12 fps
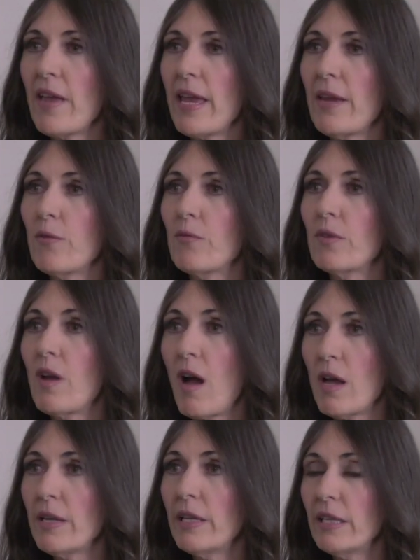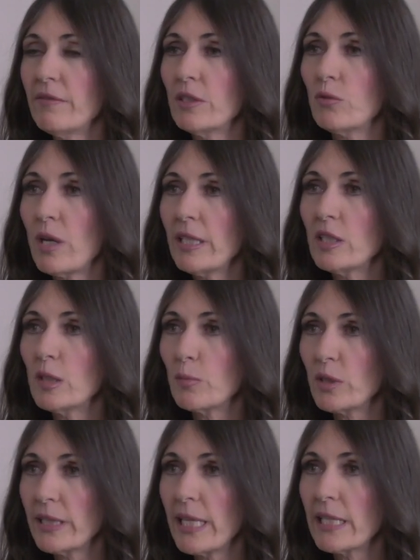a God-given right to
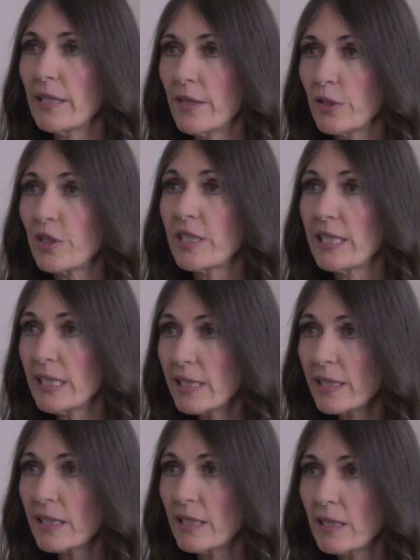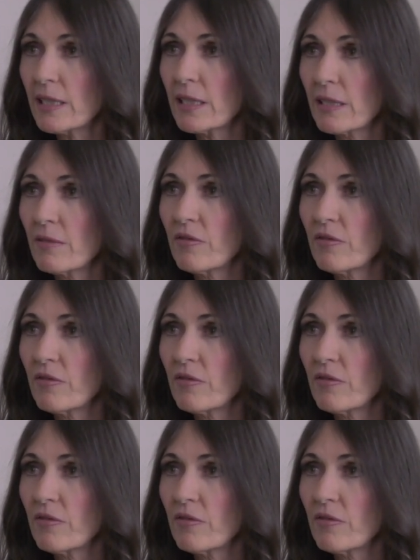protect their citizens